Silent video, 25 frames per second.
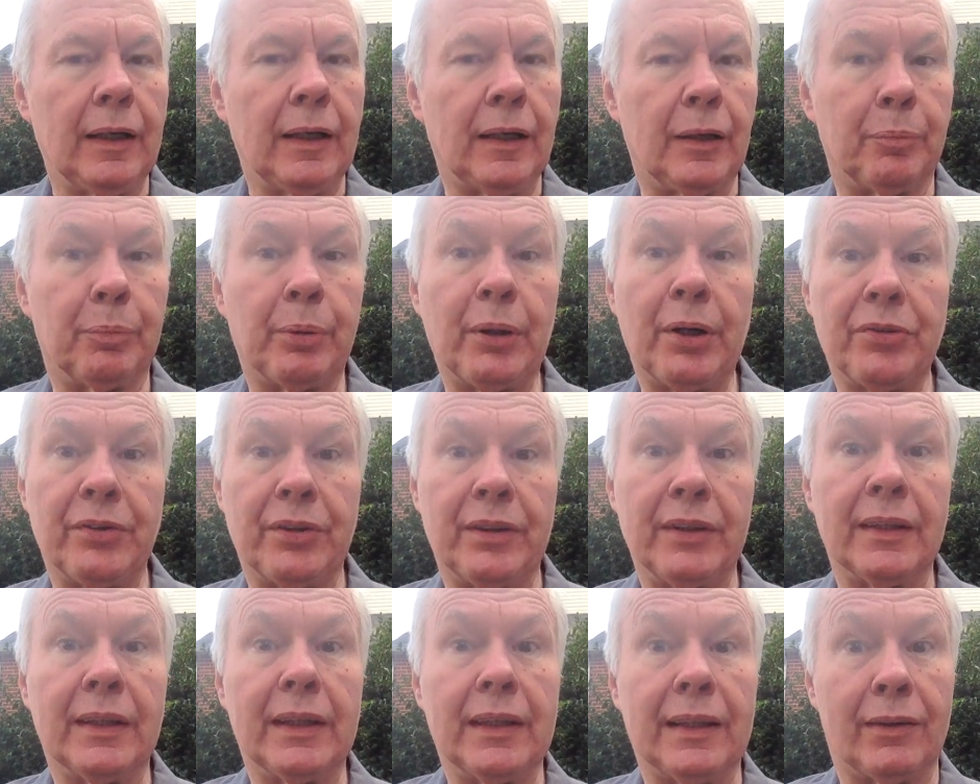a
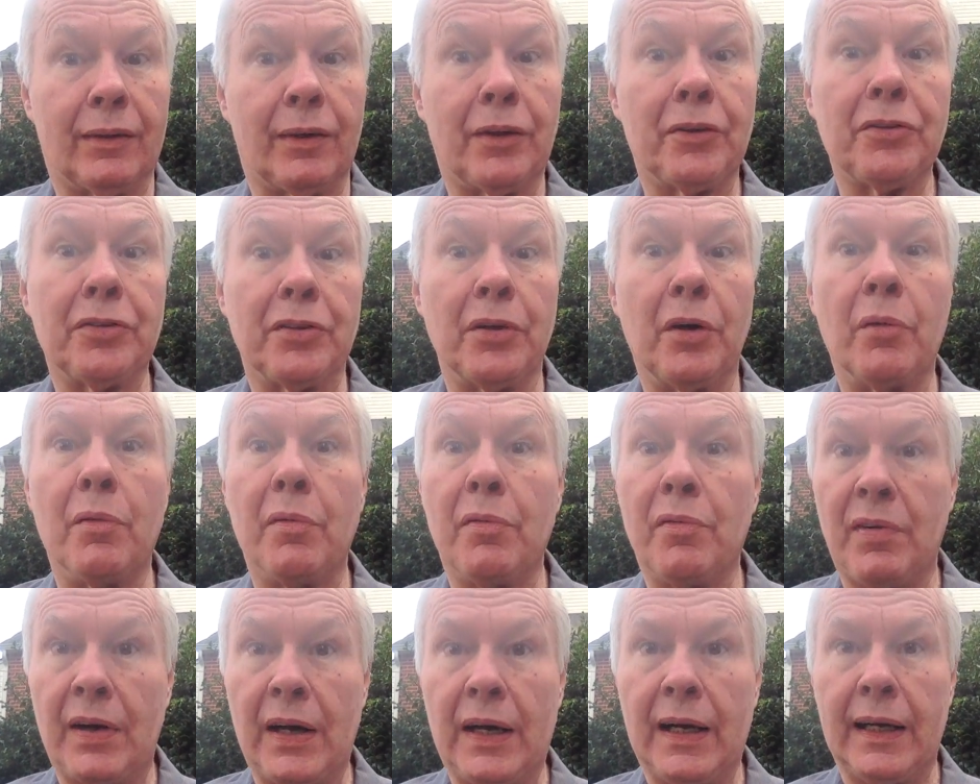president can also
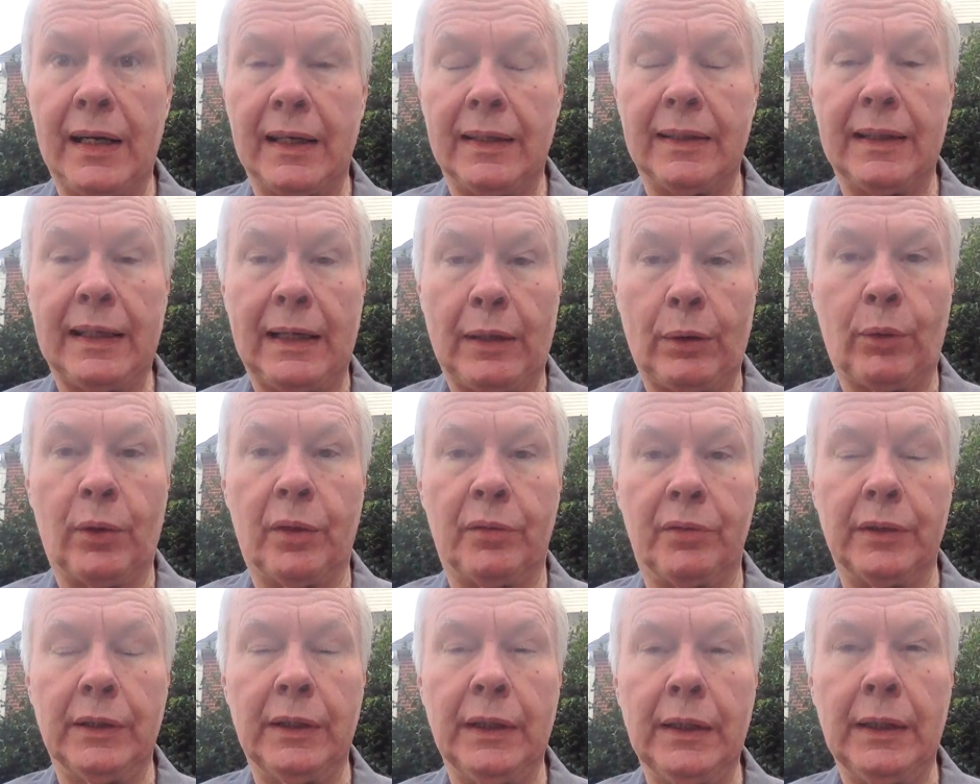find,
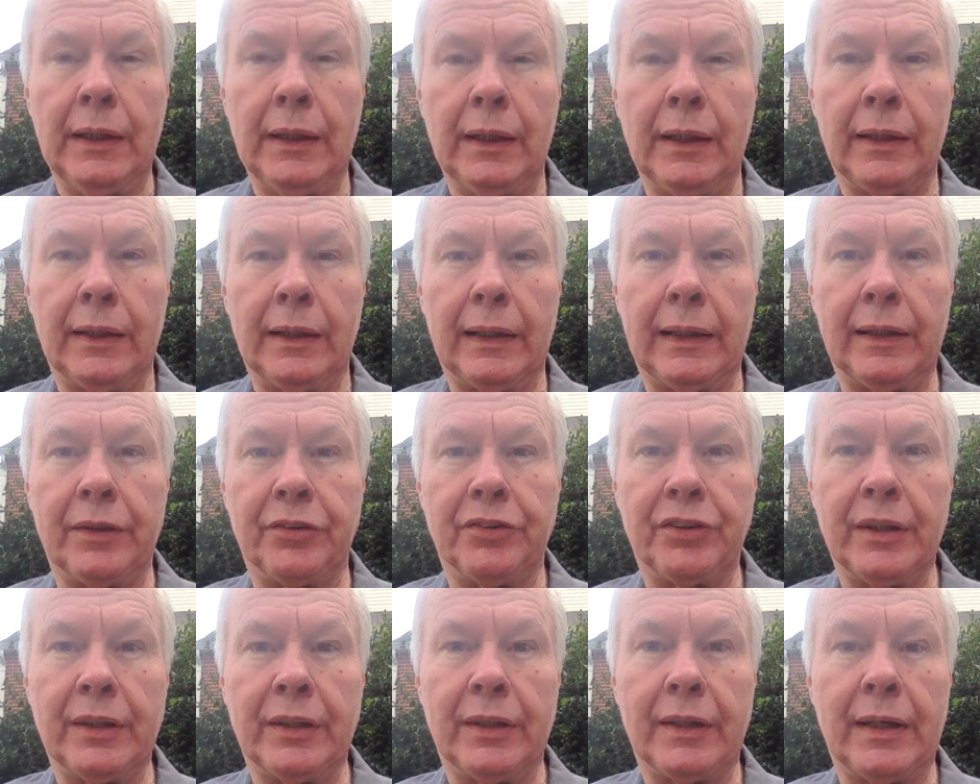however, that
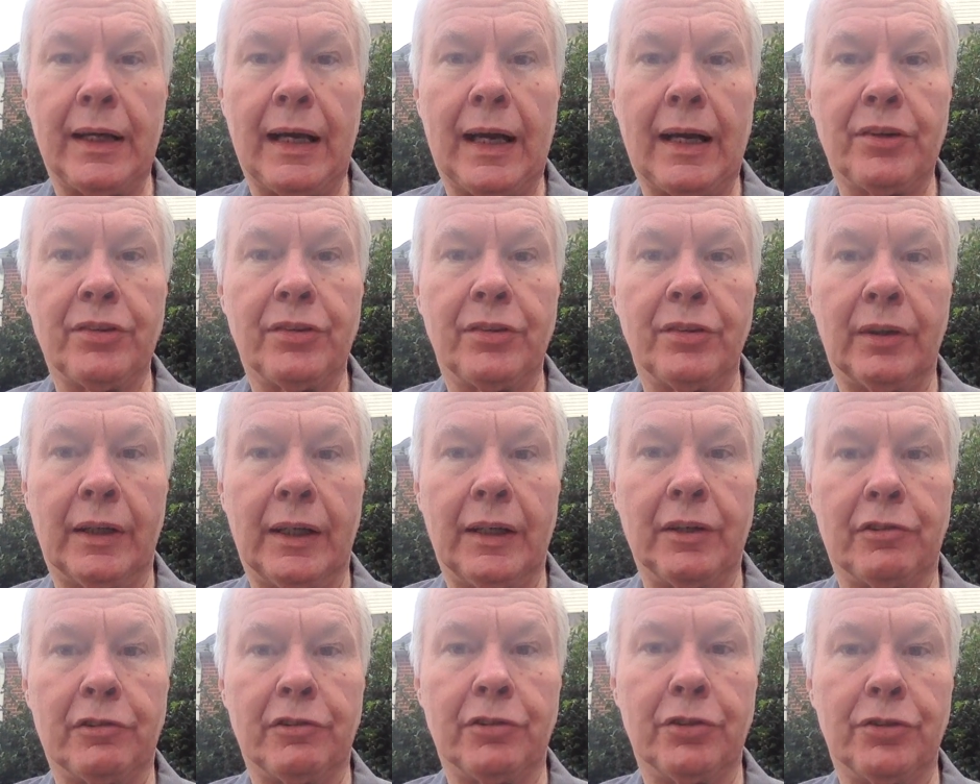it's in the national
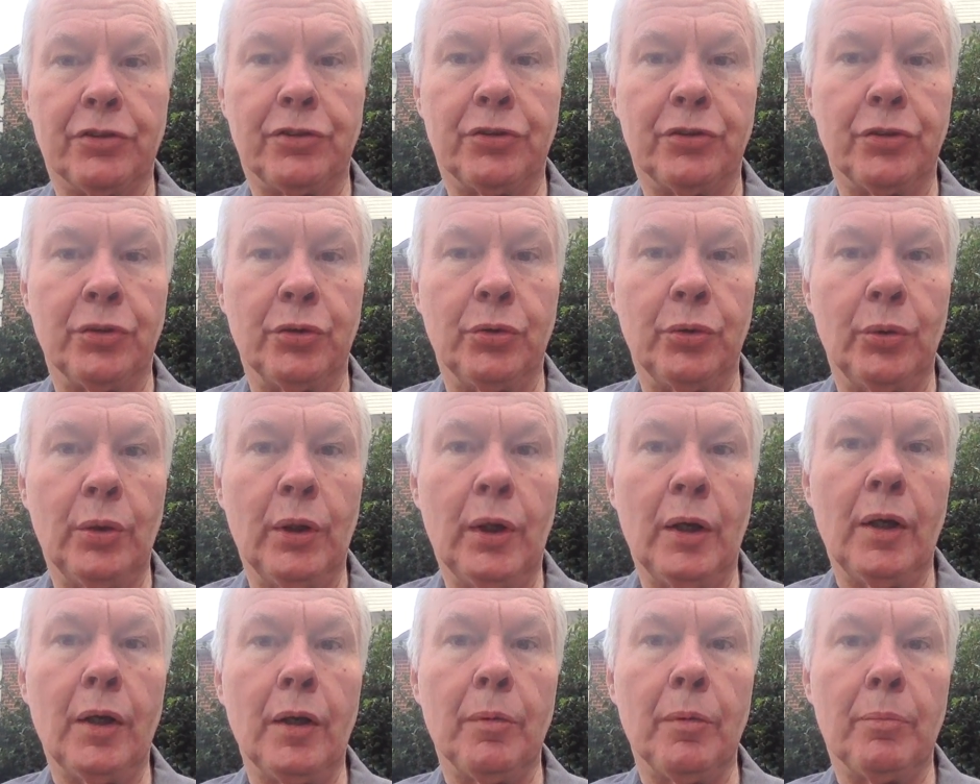interest to
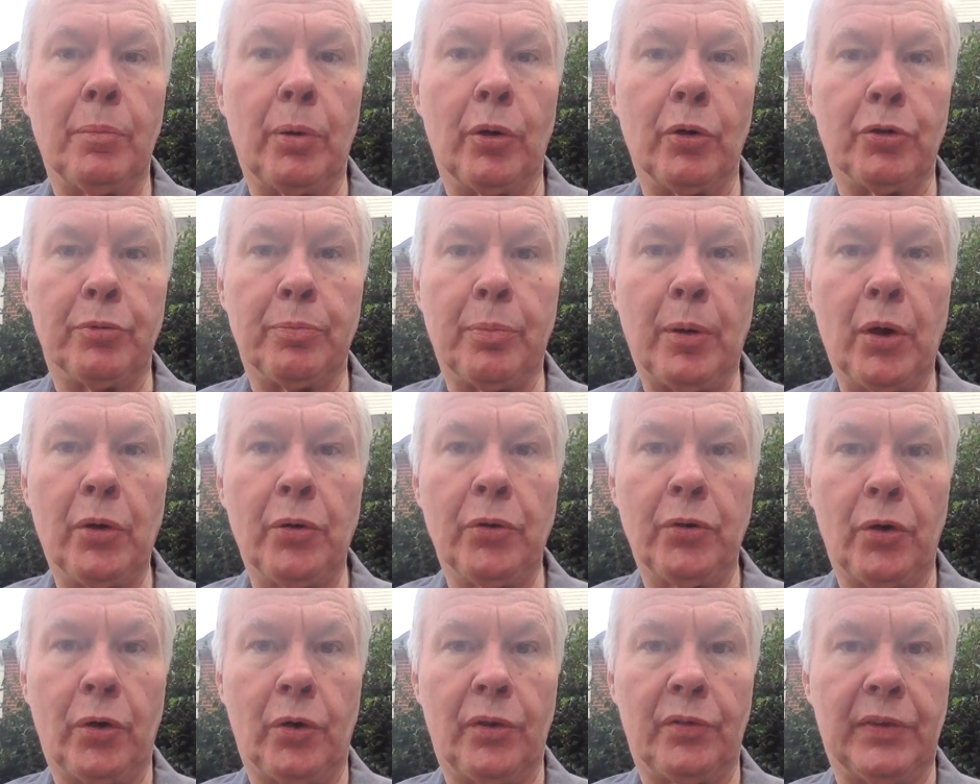
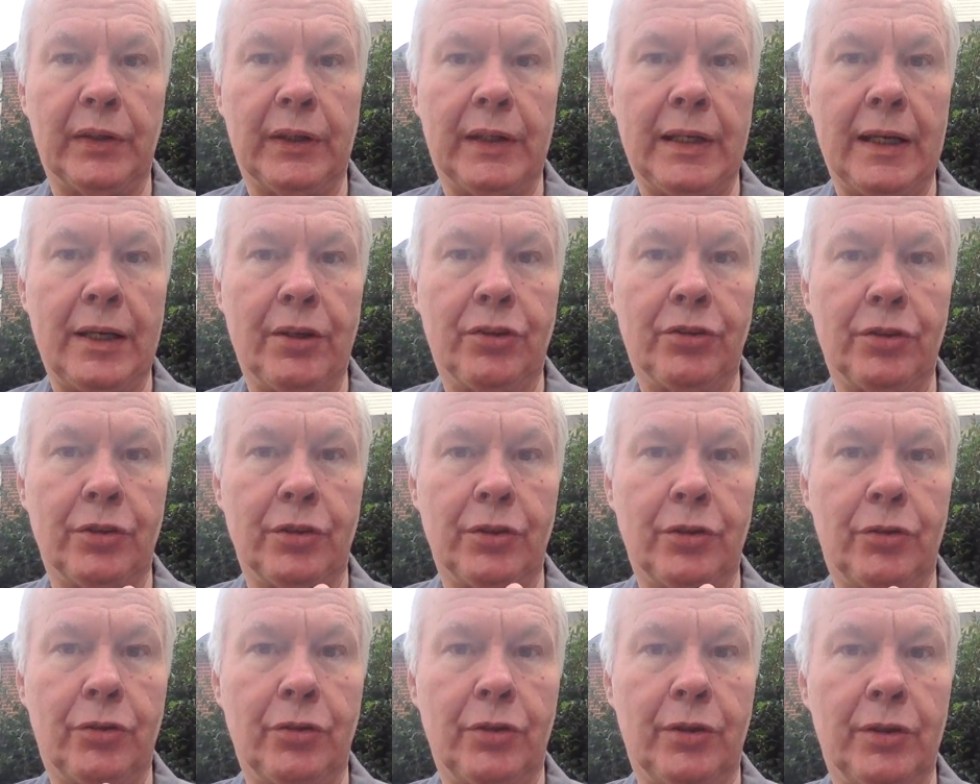postpone
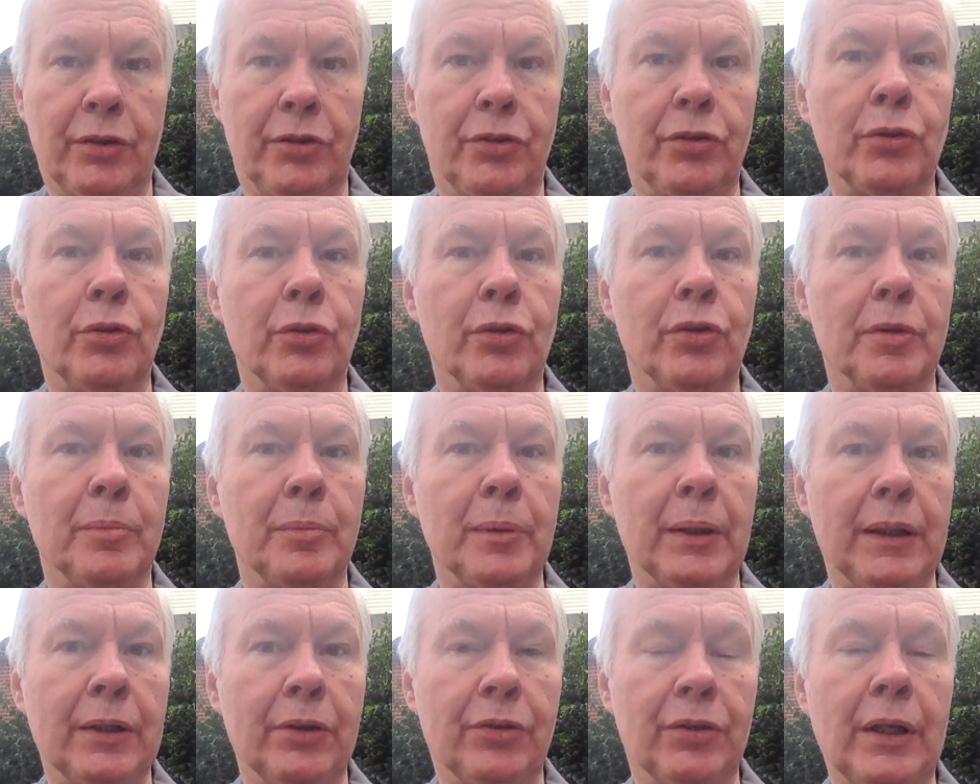notification to the two
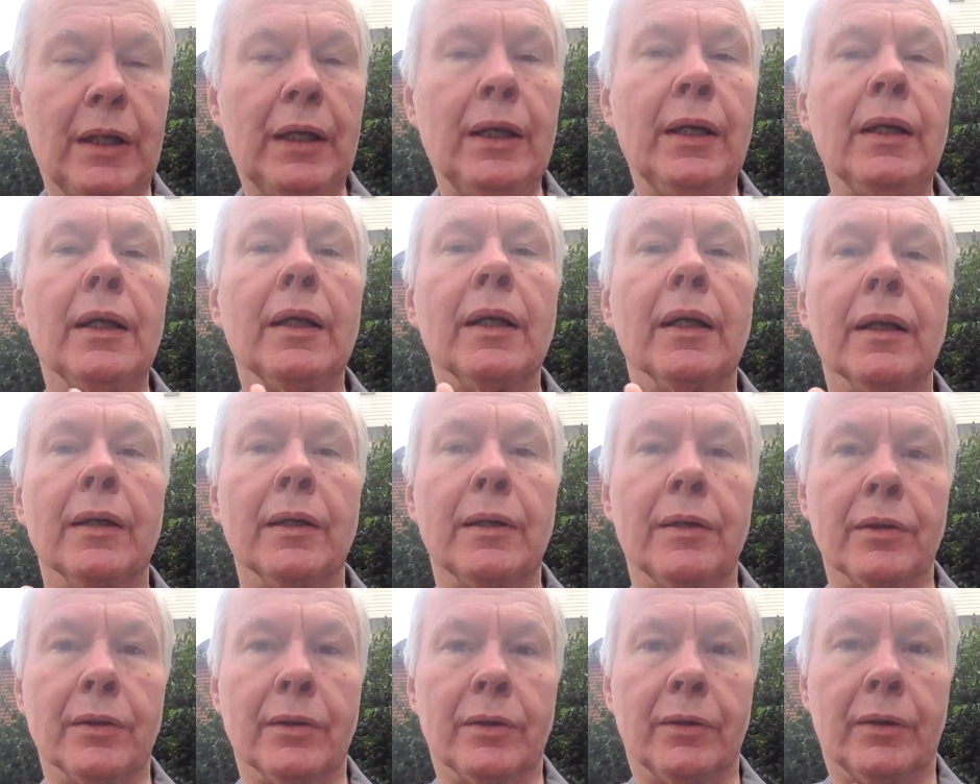committees
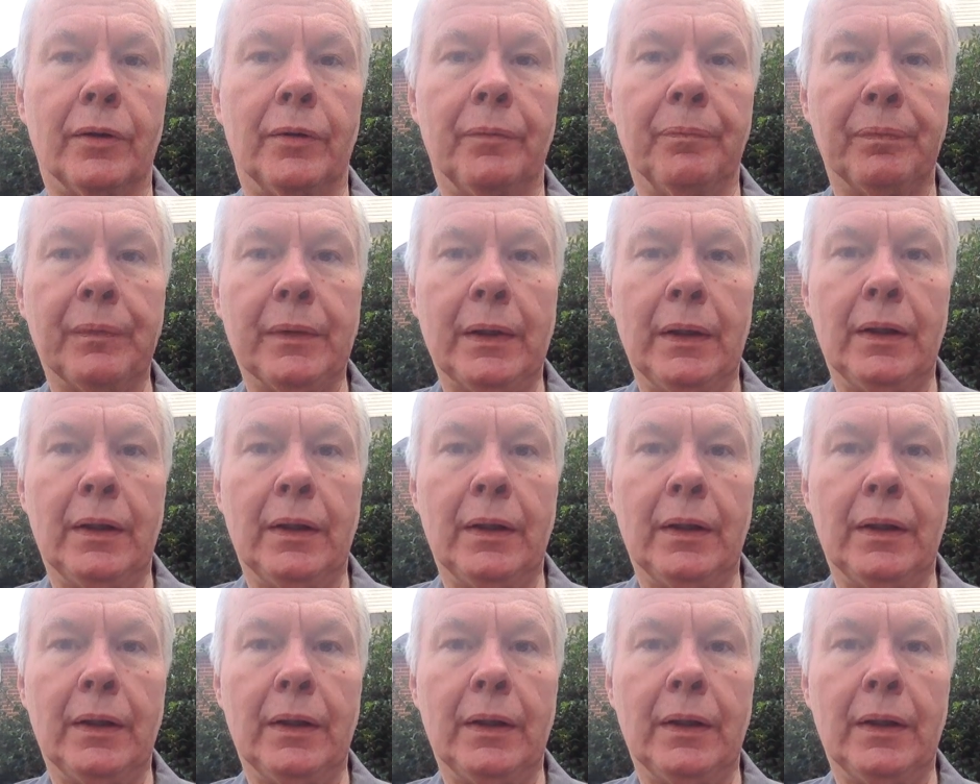until